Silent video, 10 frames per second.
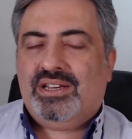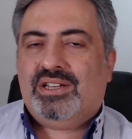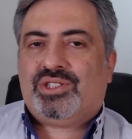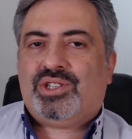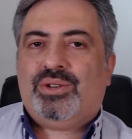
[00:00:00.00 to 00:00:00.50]

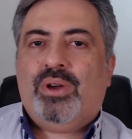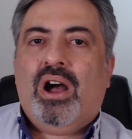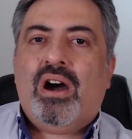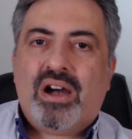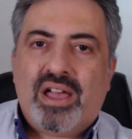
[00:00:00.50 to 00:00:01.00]
to
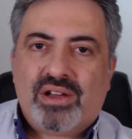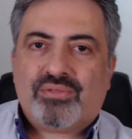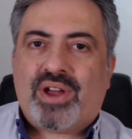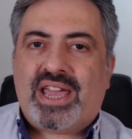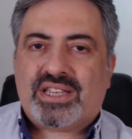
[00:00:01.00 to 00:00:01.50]
higher
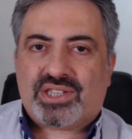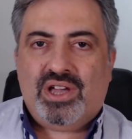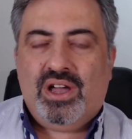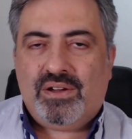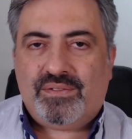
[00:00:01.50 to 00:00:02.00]
rates
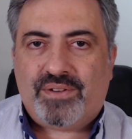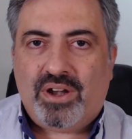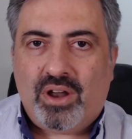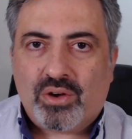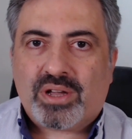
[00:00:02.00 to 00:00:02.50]
for
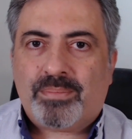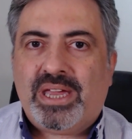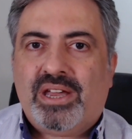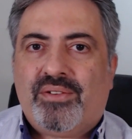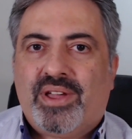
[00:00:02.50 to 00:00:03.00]
longer
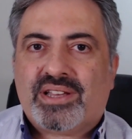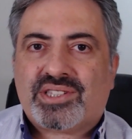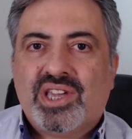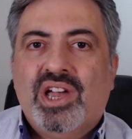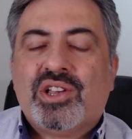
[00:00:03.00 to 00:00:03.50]
periods
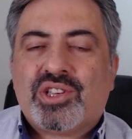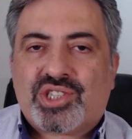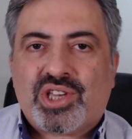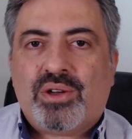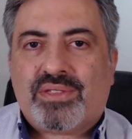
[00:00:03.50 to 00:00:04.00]

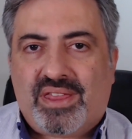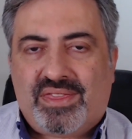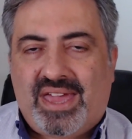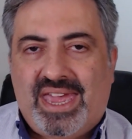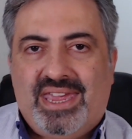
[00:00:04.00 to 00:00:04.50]
so that
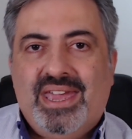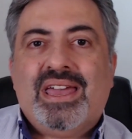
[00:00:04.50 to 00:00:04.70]
they